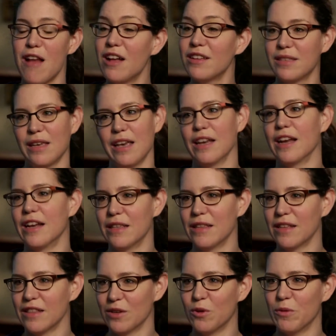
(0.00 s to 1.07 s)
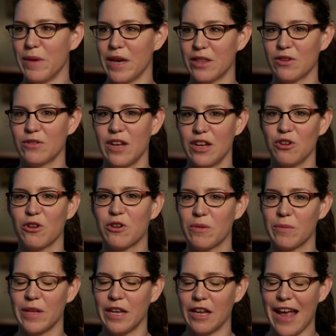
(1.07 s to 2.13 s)
not saying anything that will make their tenure
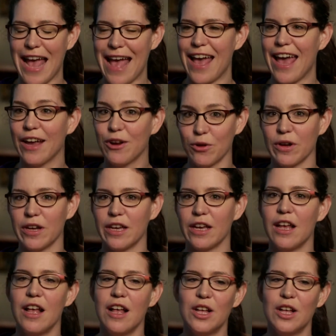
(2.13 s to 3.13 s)
committee angry.